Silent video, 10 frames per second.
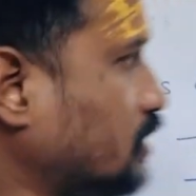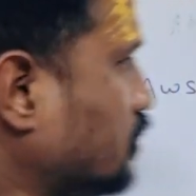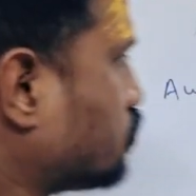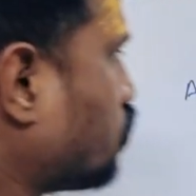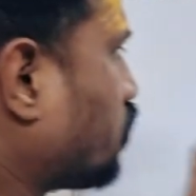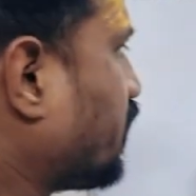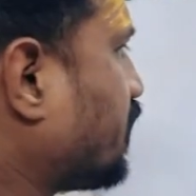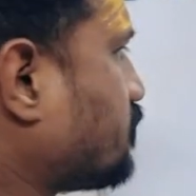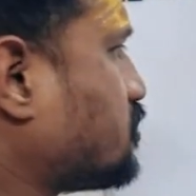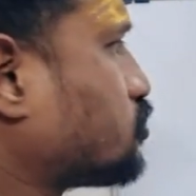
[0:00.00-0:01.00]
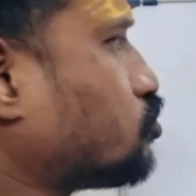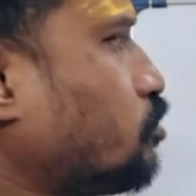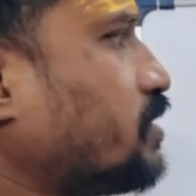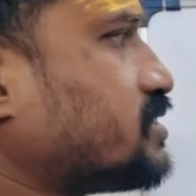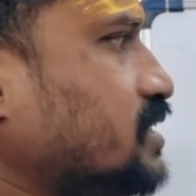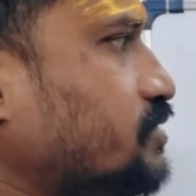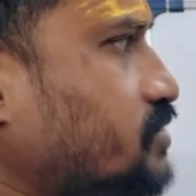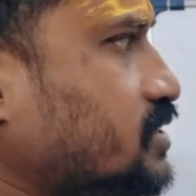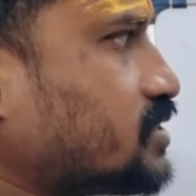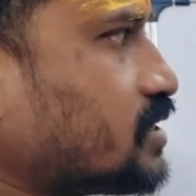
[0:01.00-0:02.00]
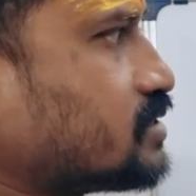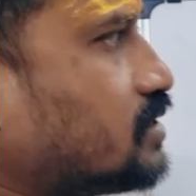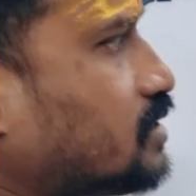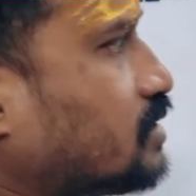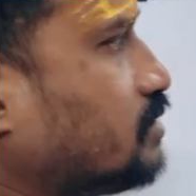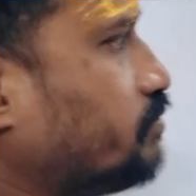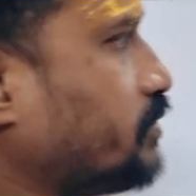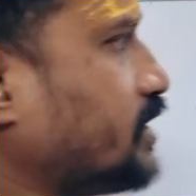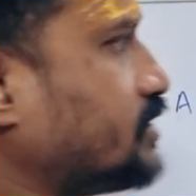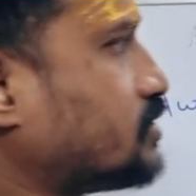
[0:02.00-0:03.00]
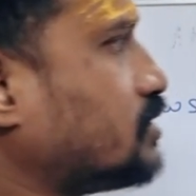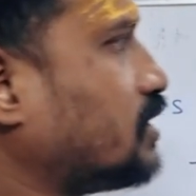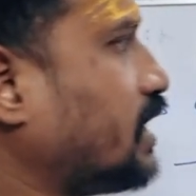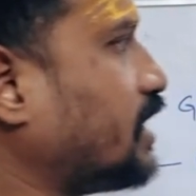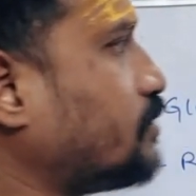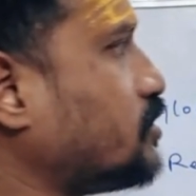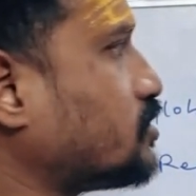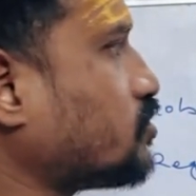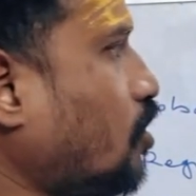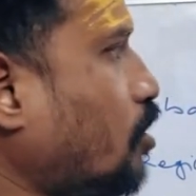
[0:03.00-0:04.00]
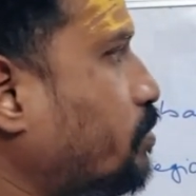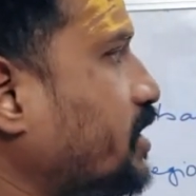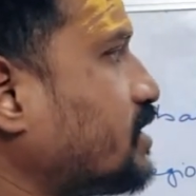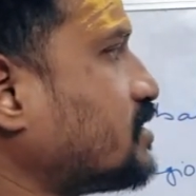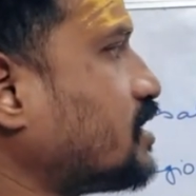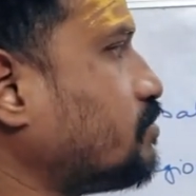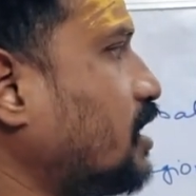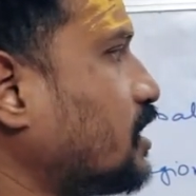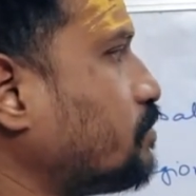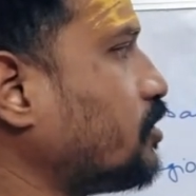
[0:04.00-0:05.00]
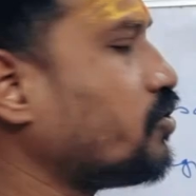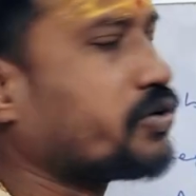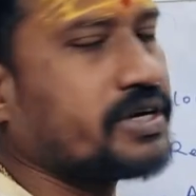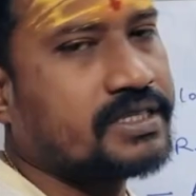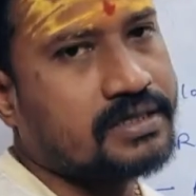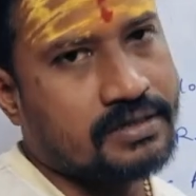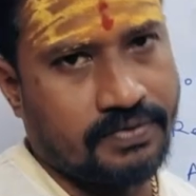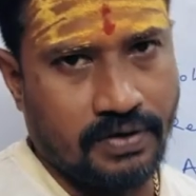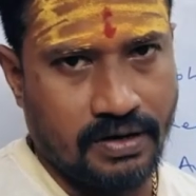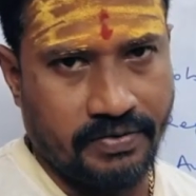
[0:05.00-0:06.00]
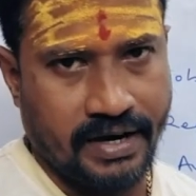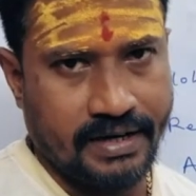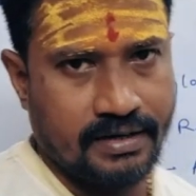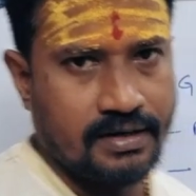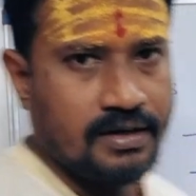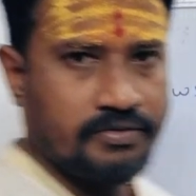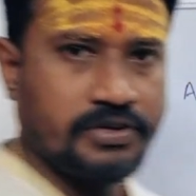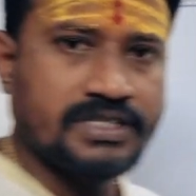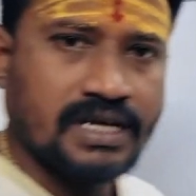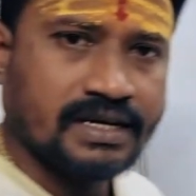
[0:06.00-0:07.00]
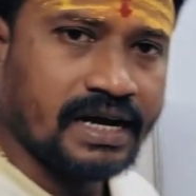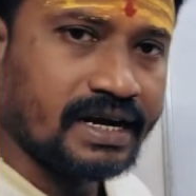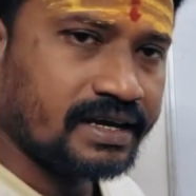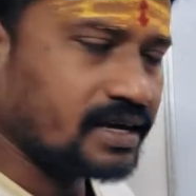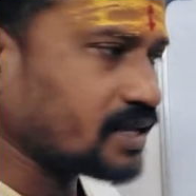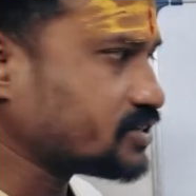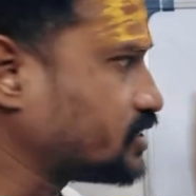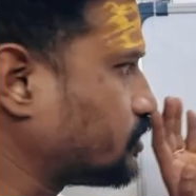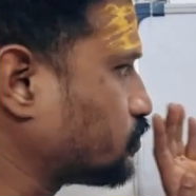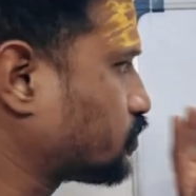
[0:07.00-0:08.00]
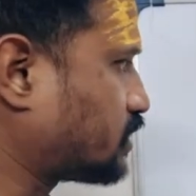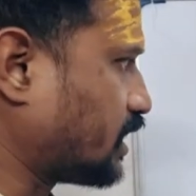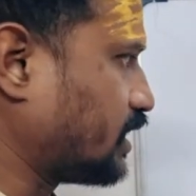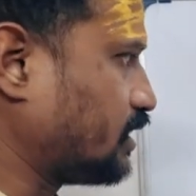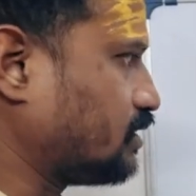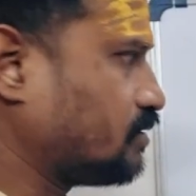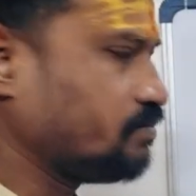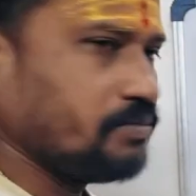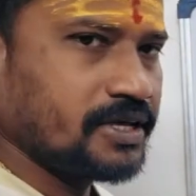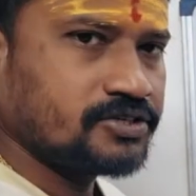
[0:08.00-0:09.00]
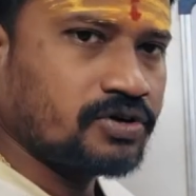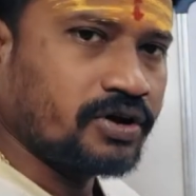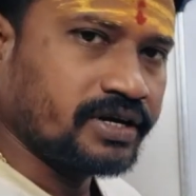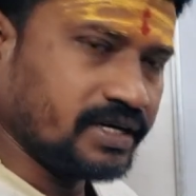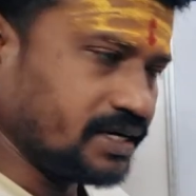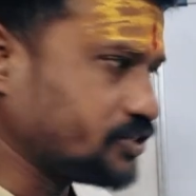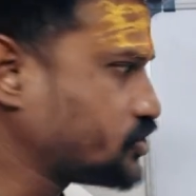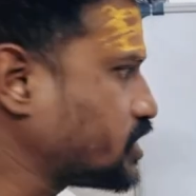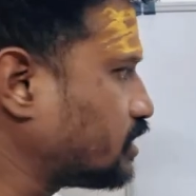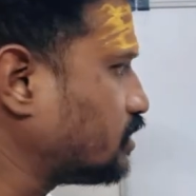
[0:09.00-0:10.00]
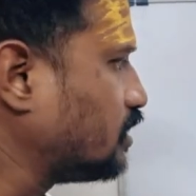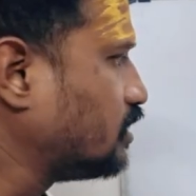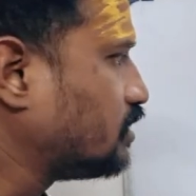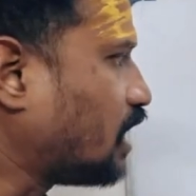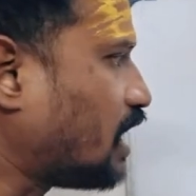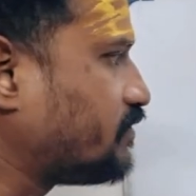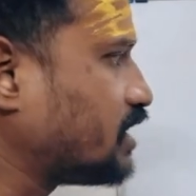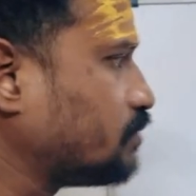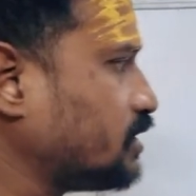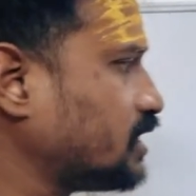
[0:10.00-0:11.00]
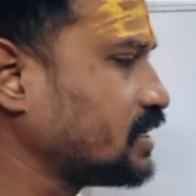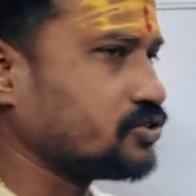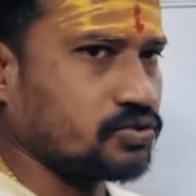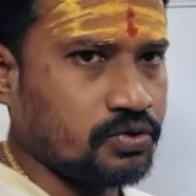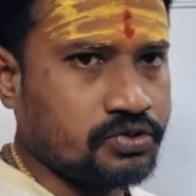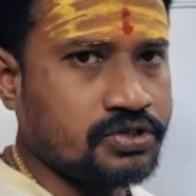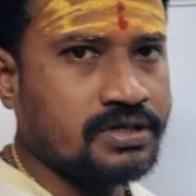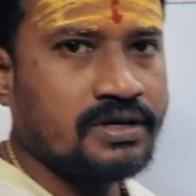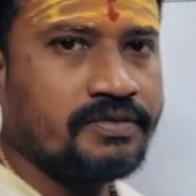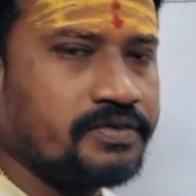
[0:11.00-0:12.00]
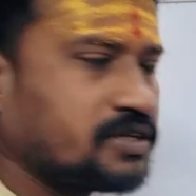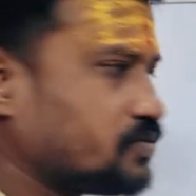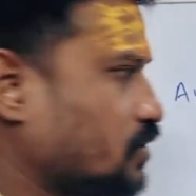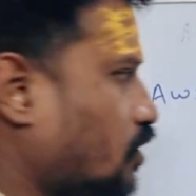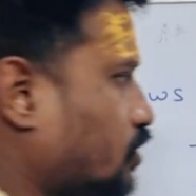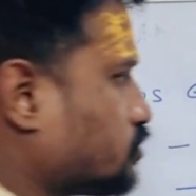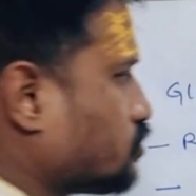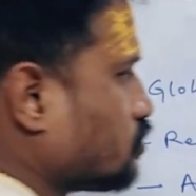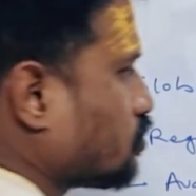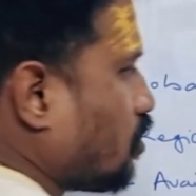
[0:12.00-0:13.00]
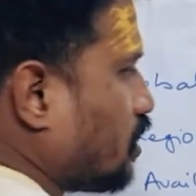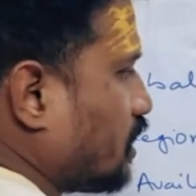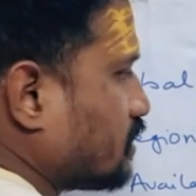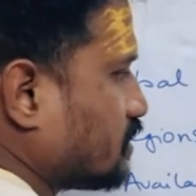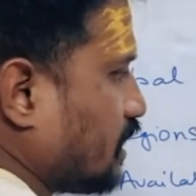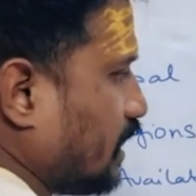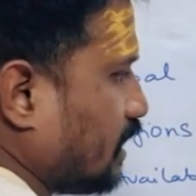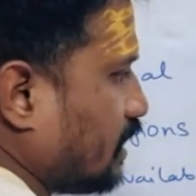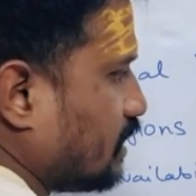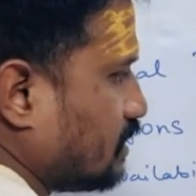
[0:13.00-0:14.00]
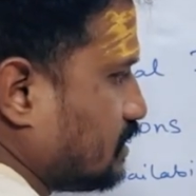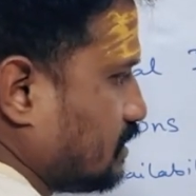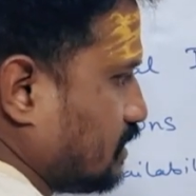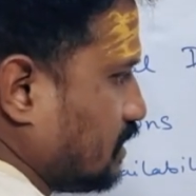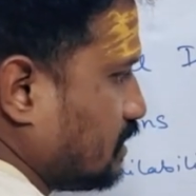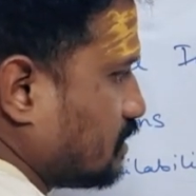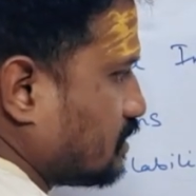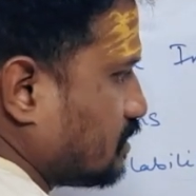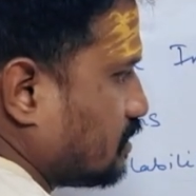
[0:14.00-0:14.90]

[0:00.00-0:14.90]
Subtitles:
So AWS global infrastructure means AWS operates at multiple locations worldwide, which are categorized into three based on region, availability zones, which we also called as AZs,